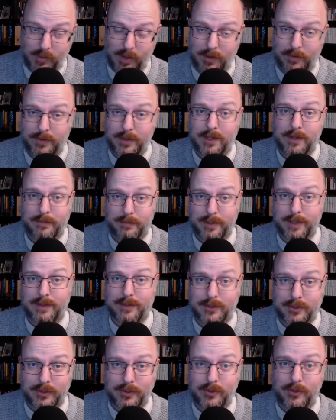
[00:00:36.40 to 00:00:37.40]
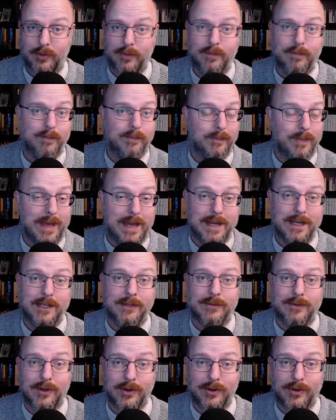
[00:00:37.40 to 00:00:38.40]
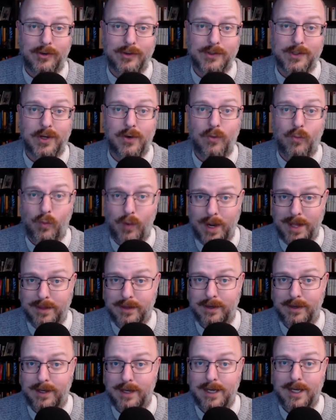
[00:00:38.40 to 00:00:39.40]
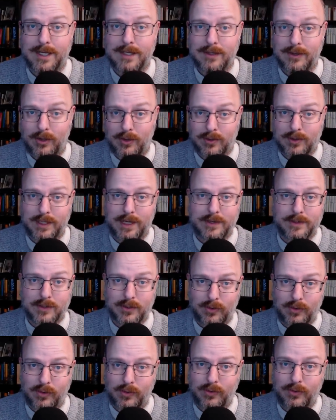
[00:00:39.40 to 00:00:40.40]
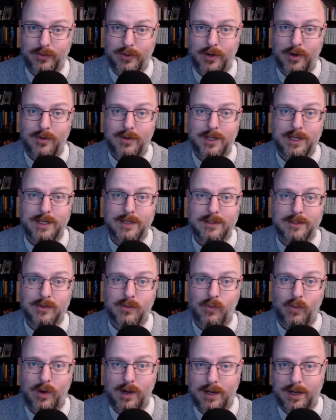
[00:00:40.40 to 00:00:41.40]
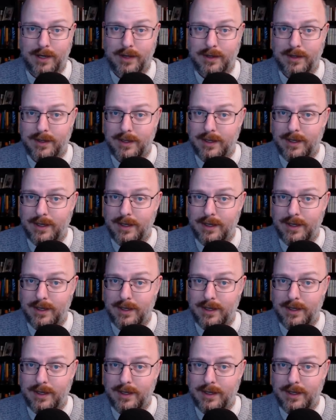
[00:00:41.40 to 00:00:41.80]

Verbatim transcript: well, they're the big two. Then you've got also weather and lockdowns all thrown into one.